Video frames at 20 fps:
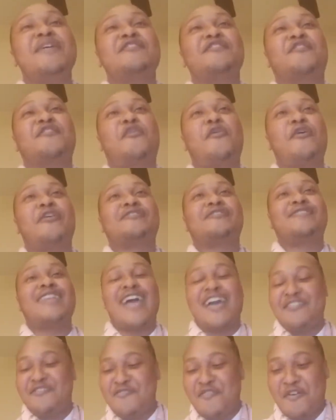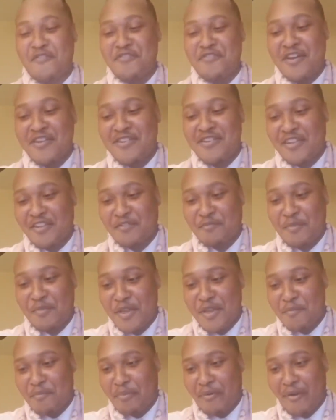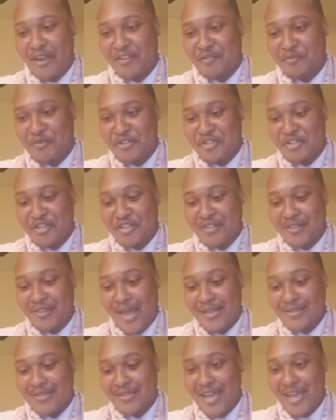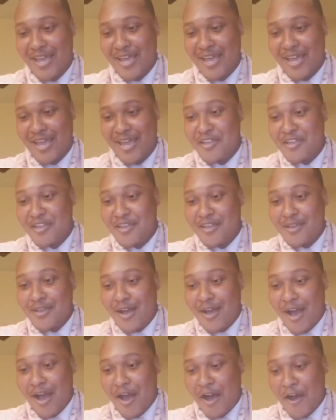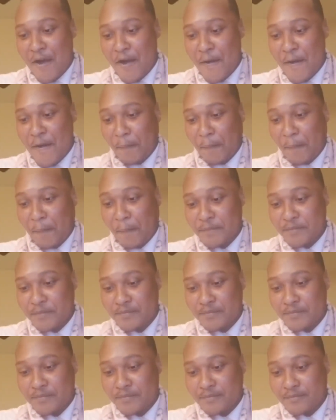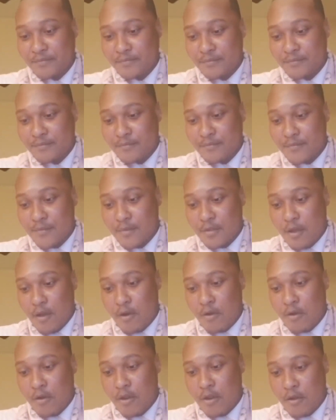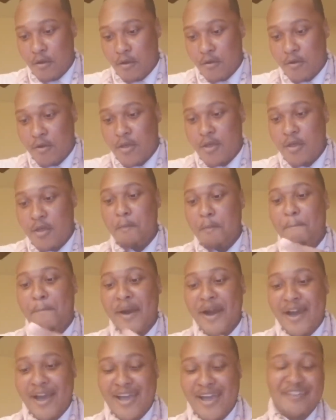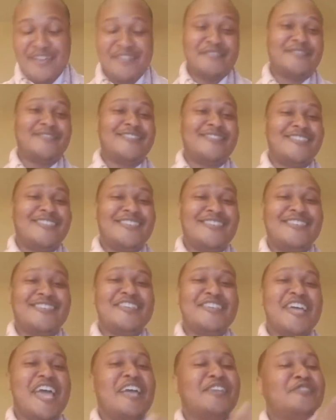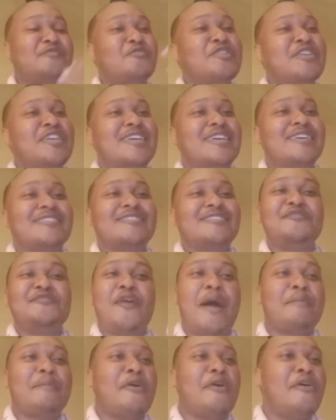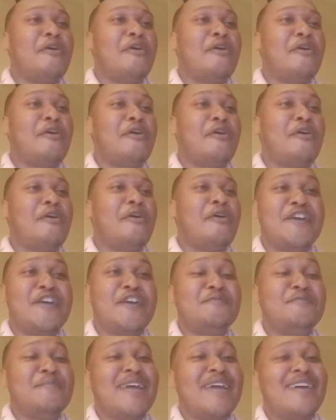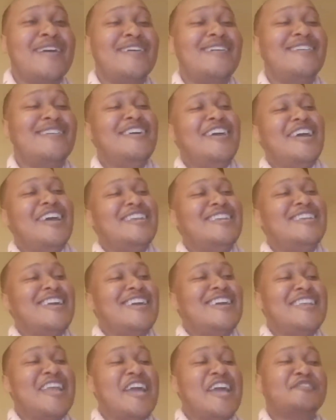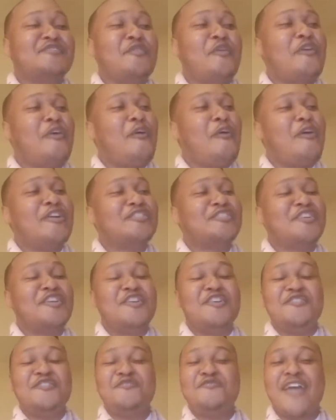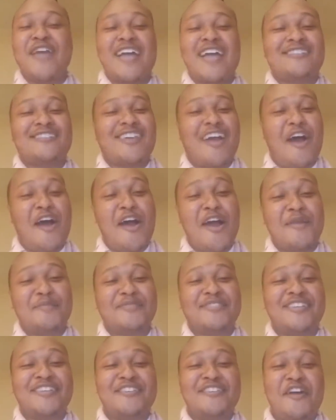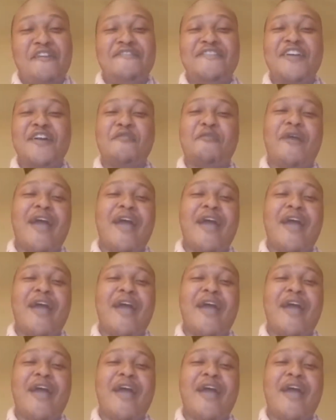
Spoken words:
I mean? Of course that, young niggas be impressed with shit like that. Hold on. But because I'm going through the film, man. And then next to, of course, you got Charm sitting over there